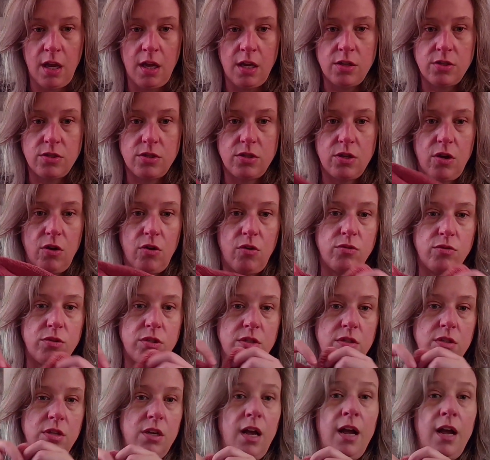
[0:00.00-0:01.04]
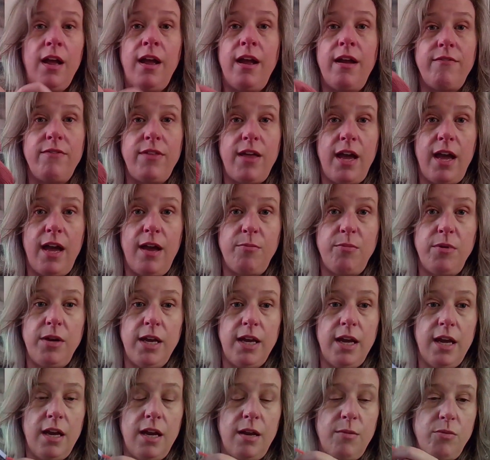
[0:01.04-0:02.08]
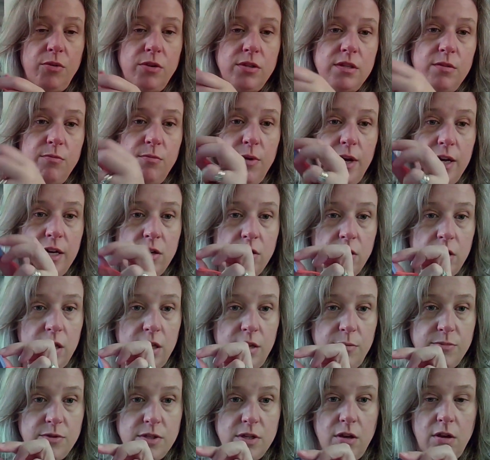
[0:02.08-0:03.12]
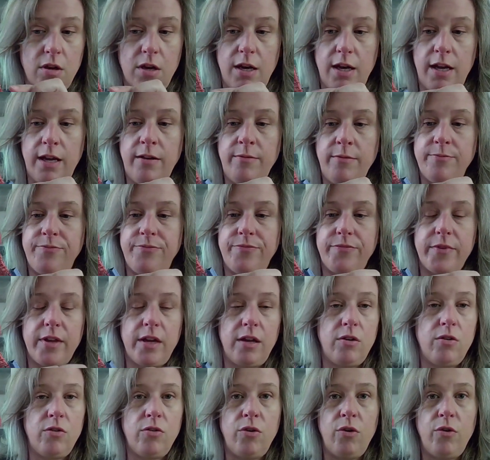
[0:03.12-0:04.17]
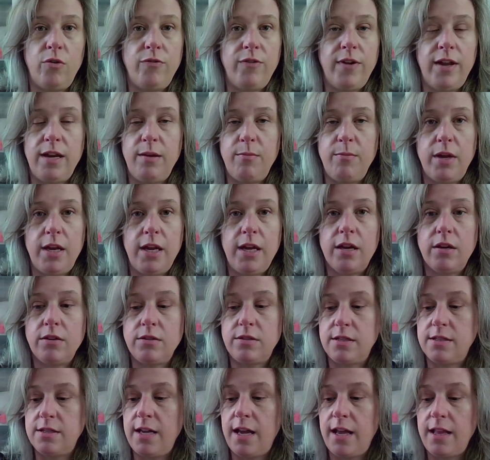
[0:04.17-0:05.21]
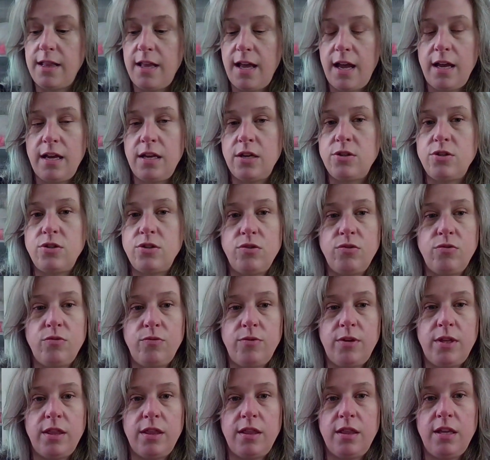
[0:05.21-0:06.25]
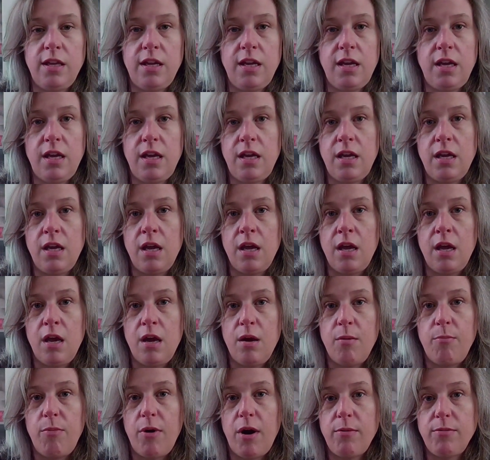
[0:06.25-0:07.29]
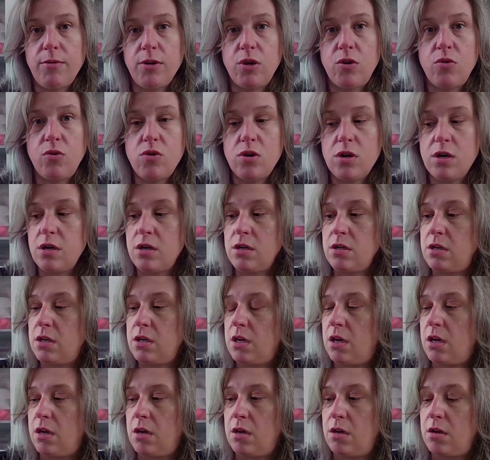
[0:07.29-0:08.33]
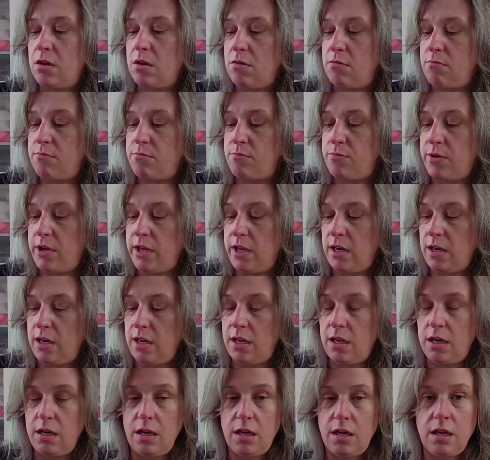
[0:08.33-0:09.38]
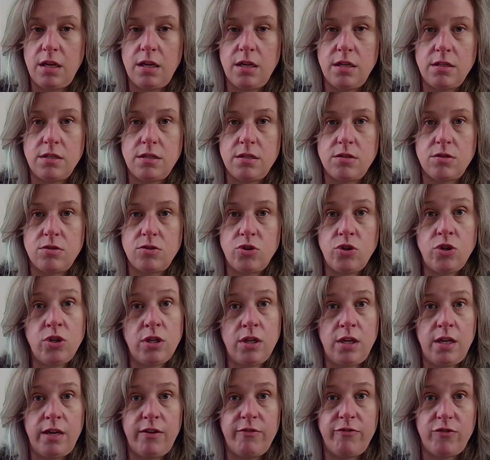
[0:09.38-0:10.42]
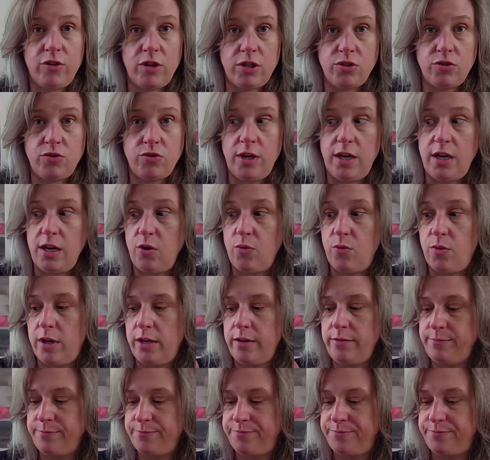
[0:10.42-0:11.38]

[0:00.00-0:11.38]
So to not have that happen again, I put some binder clips on it. I don't know if anybody else has had that issue with the barber cord, but it is certainly a frustrating one.